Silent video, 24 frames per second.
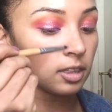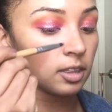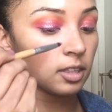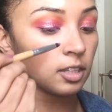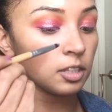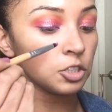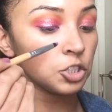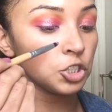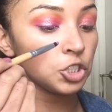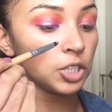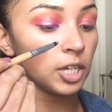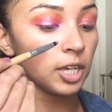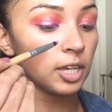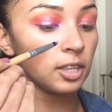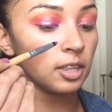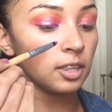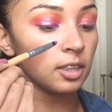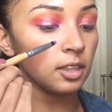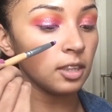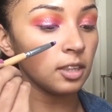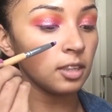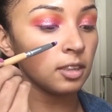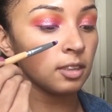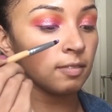the
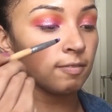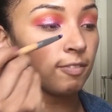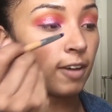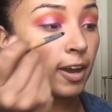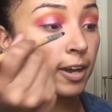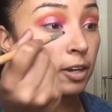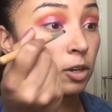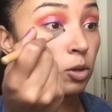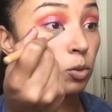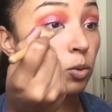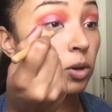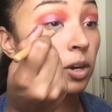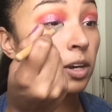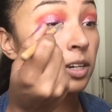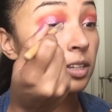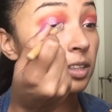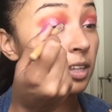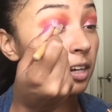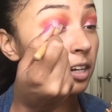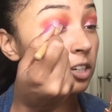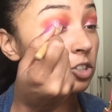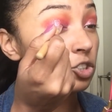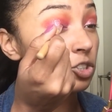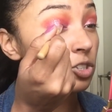shade Firework
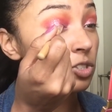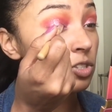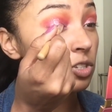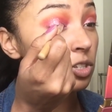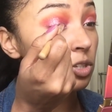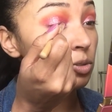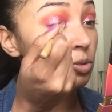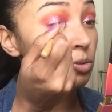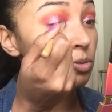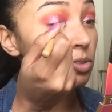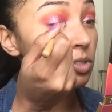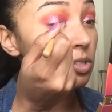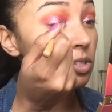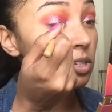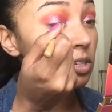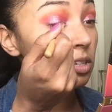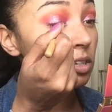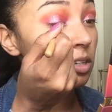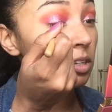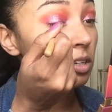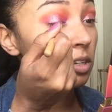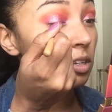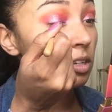that I just used.